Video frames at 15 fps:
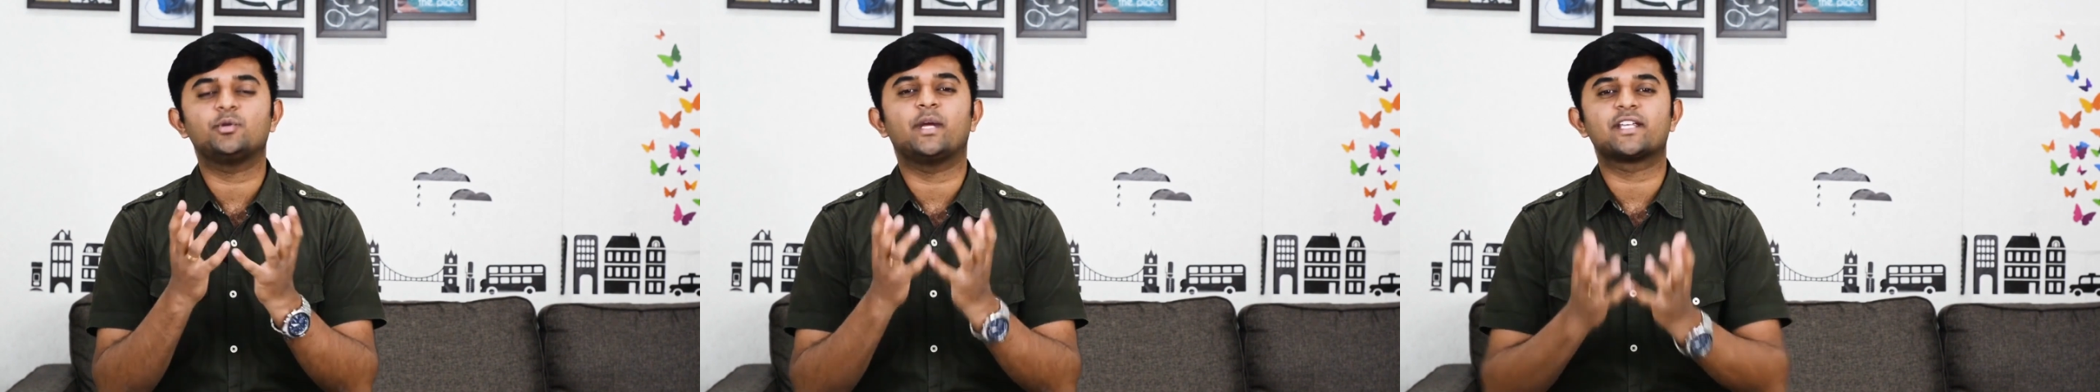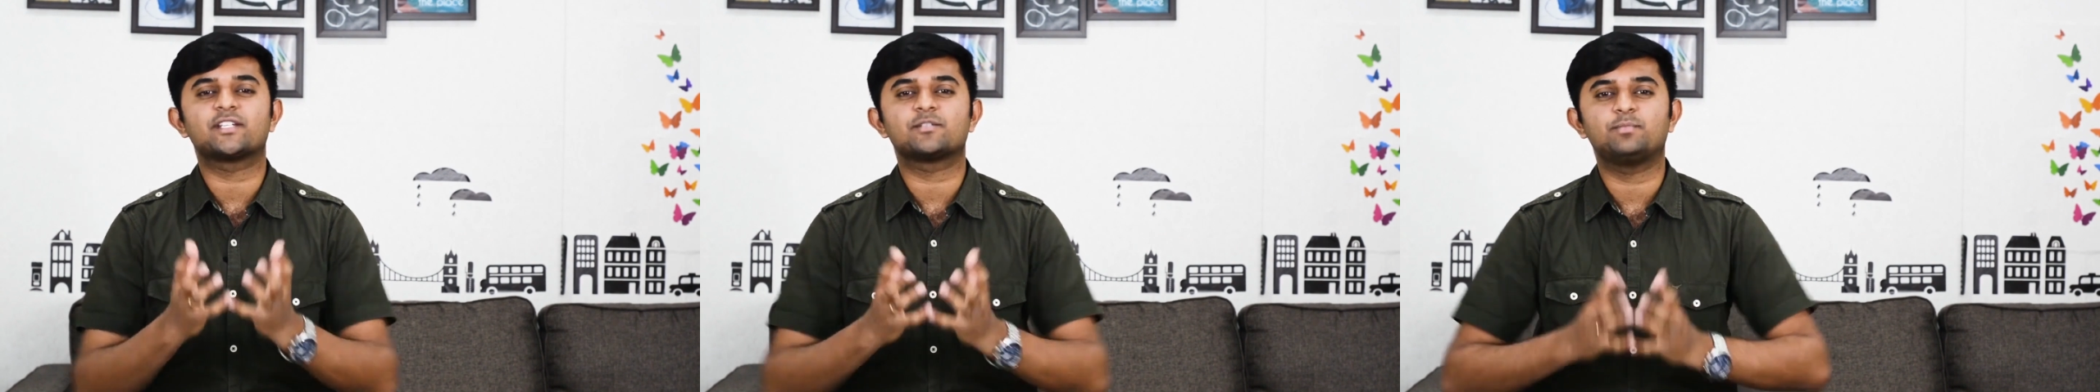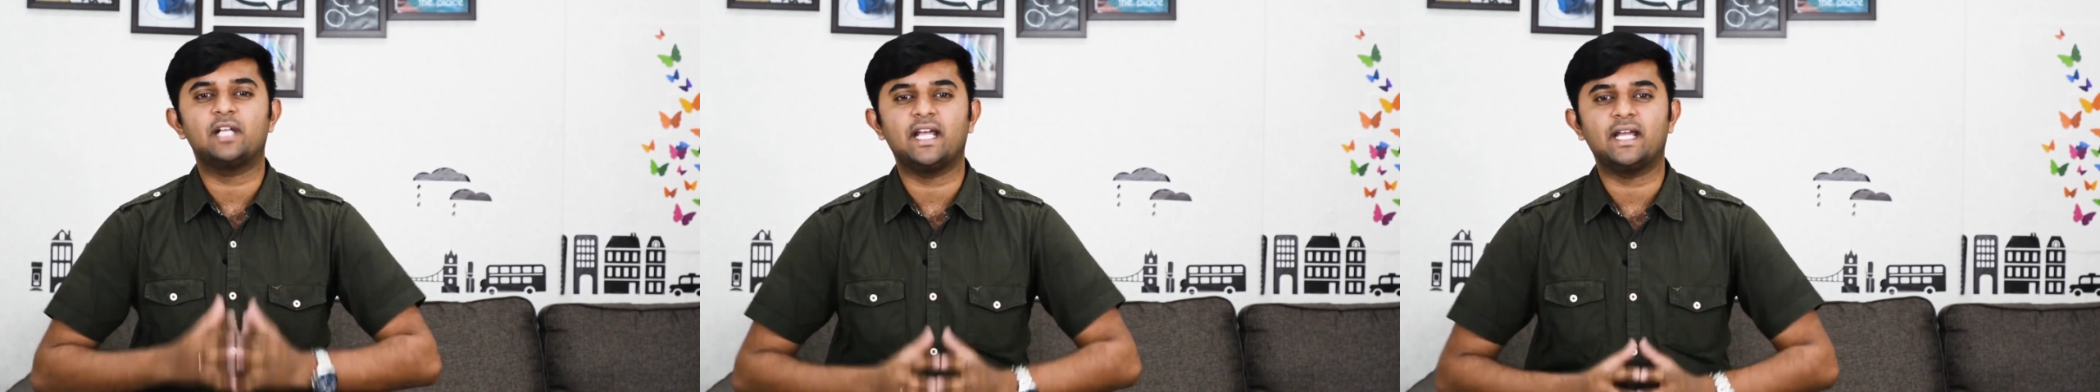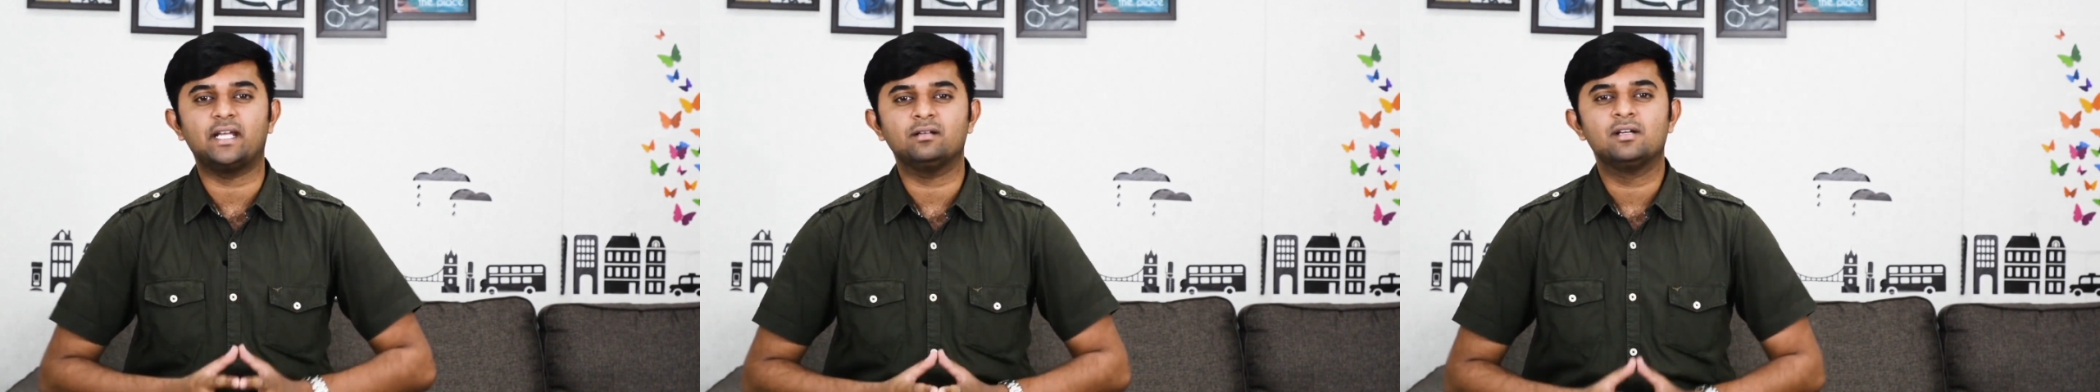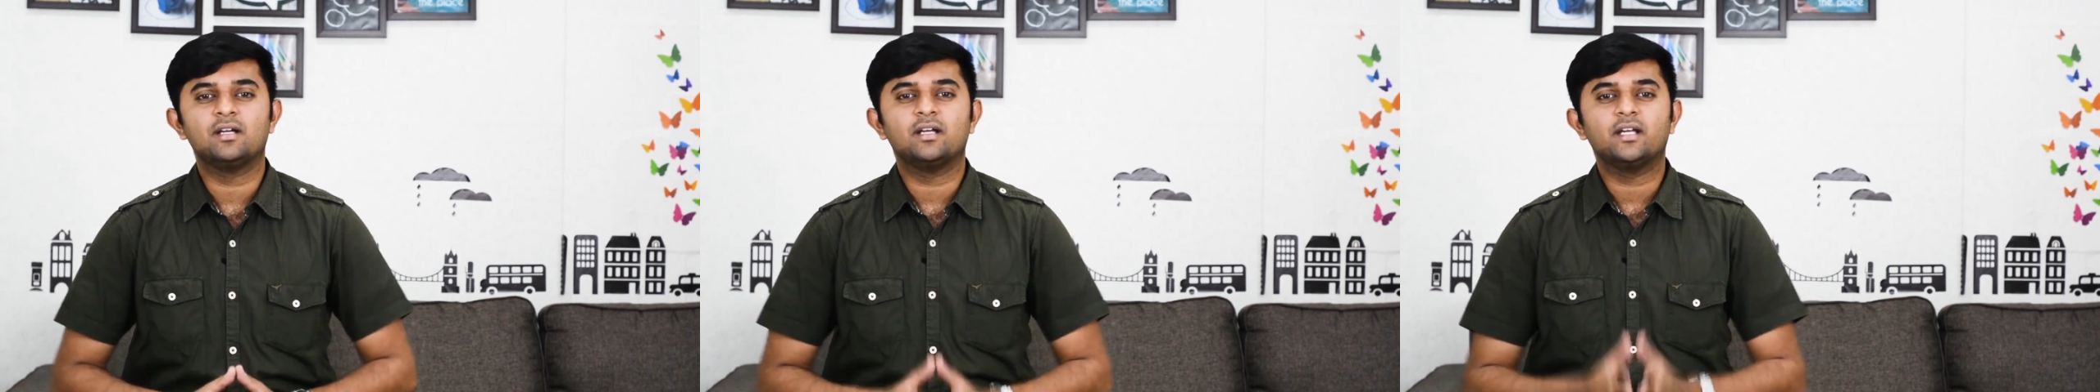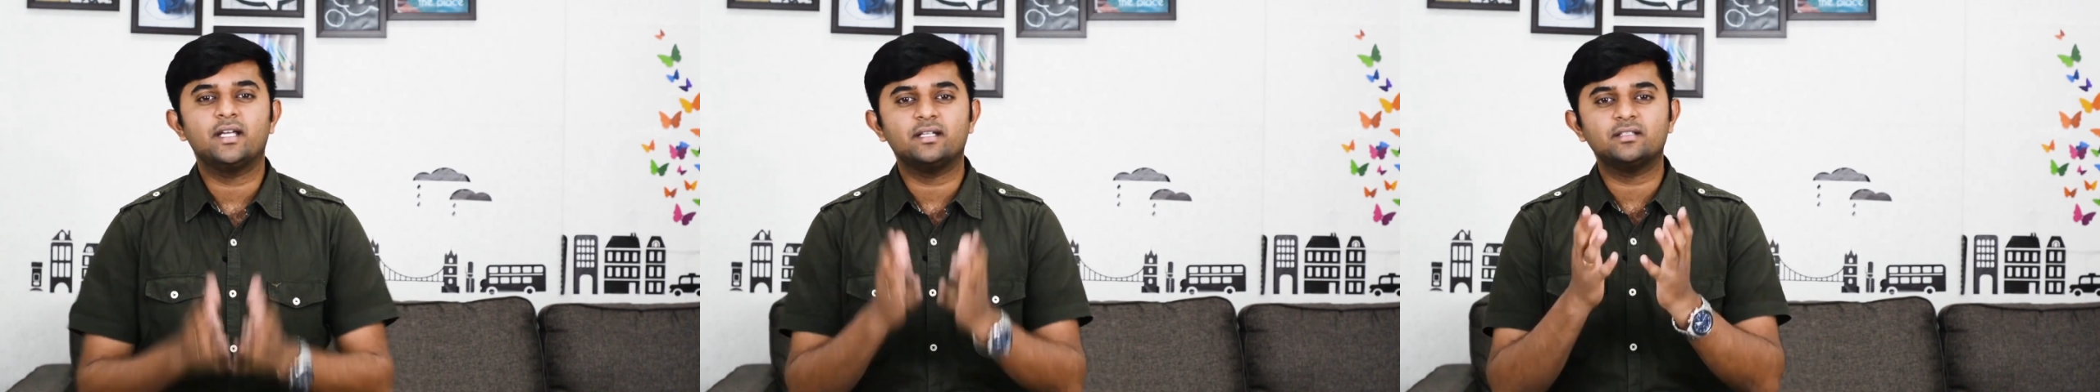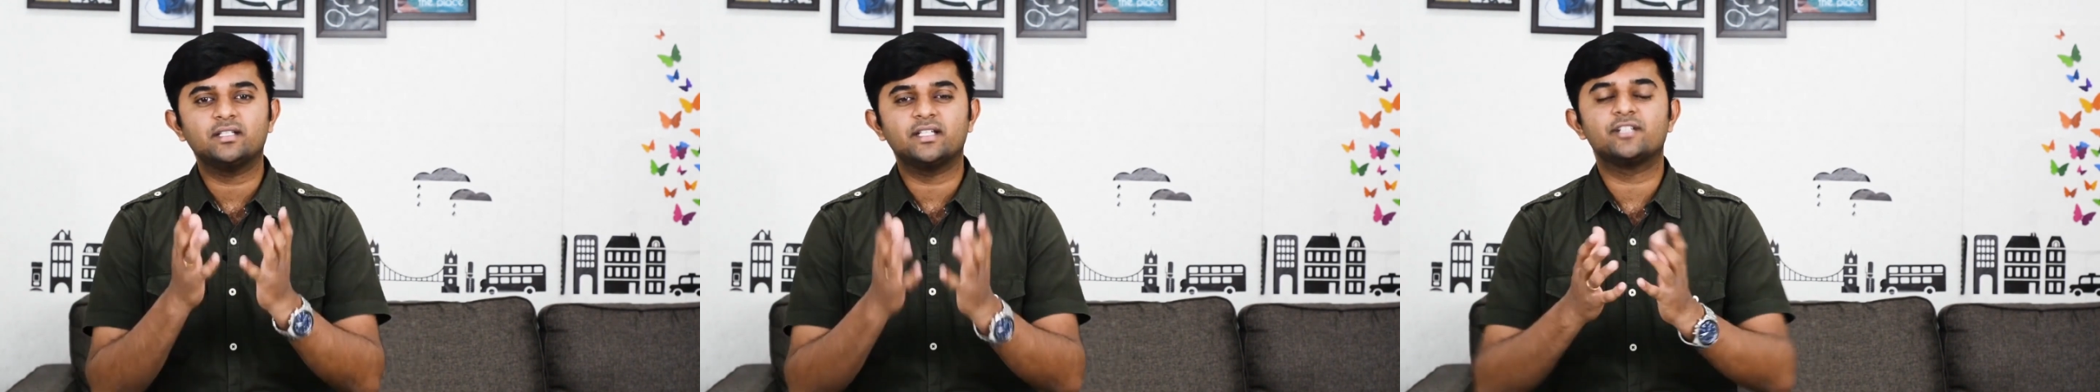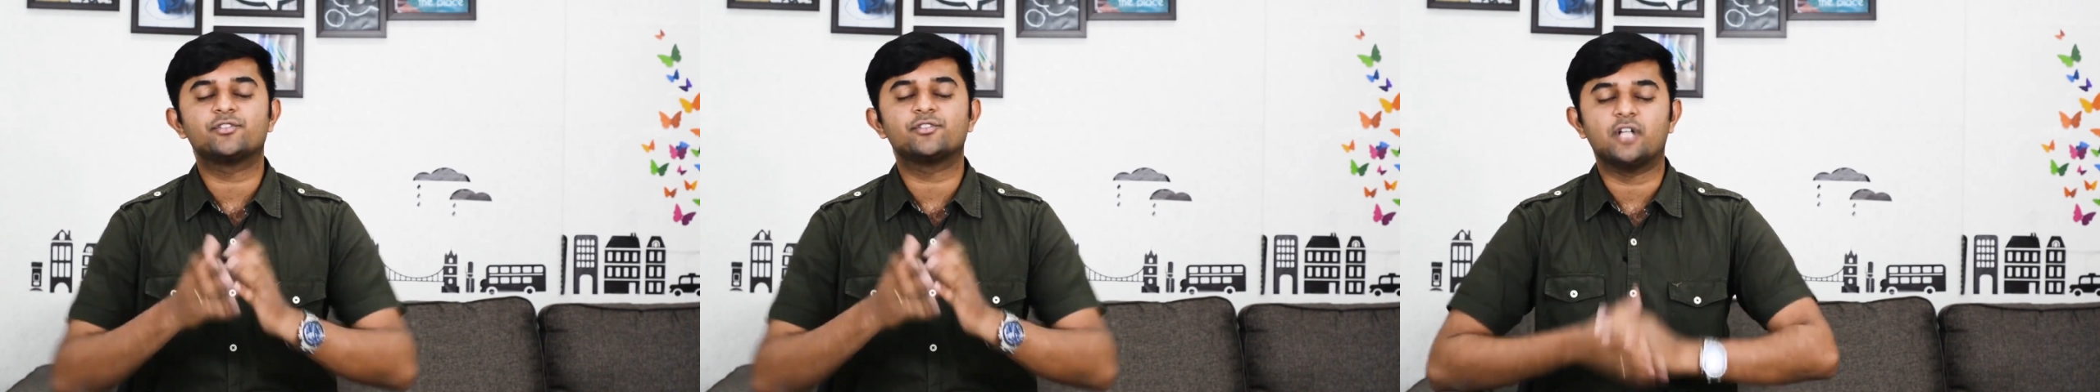explain in the
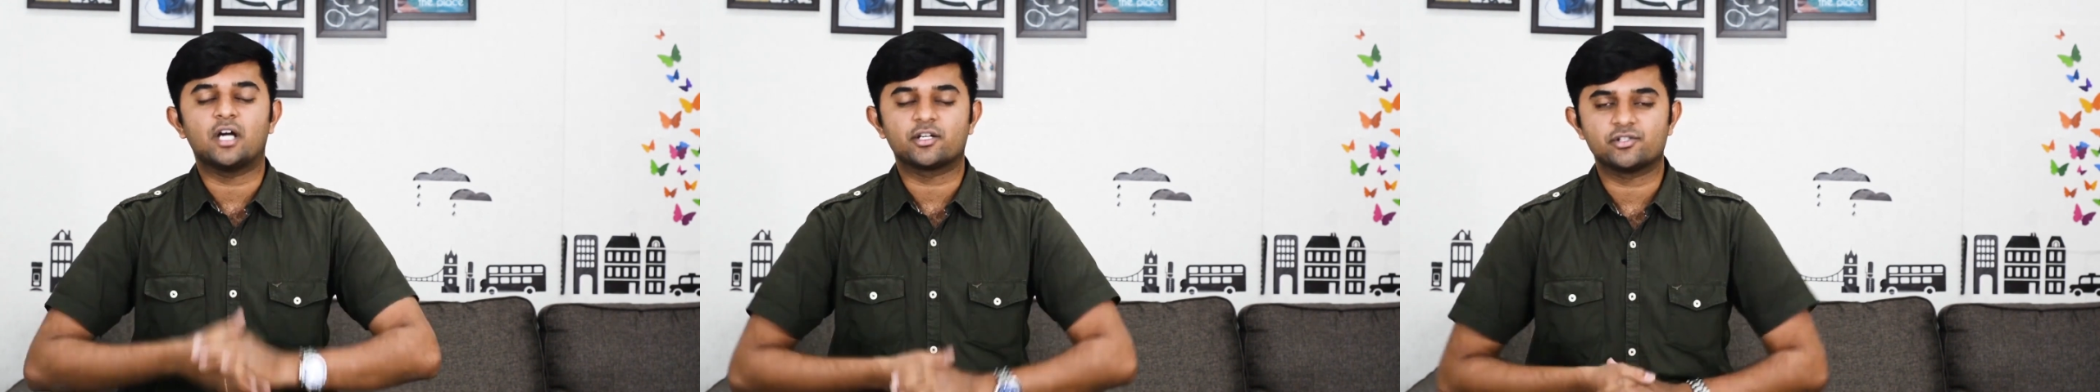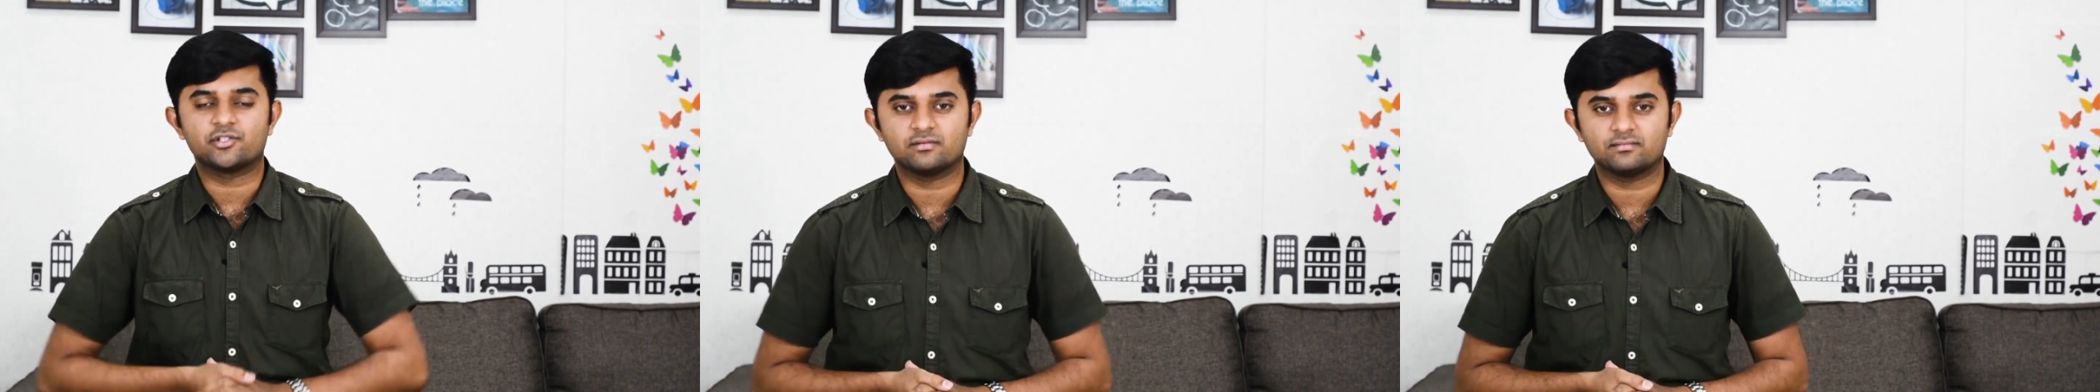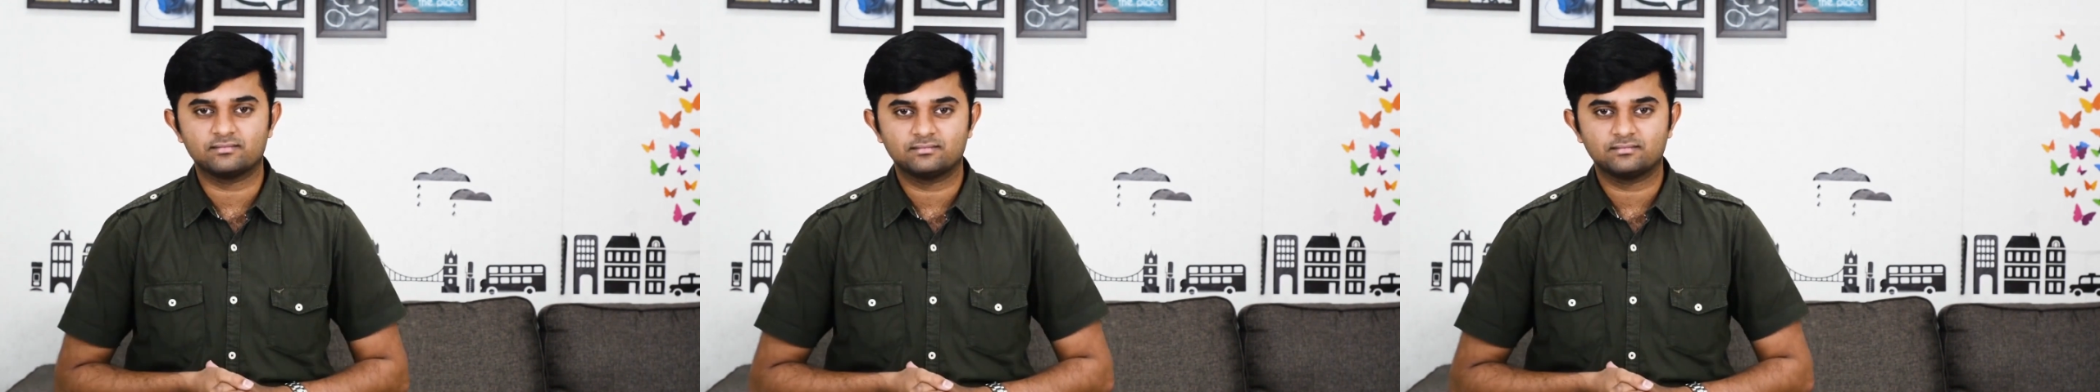introduction.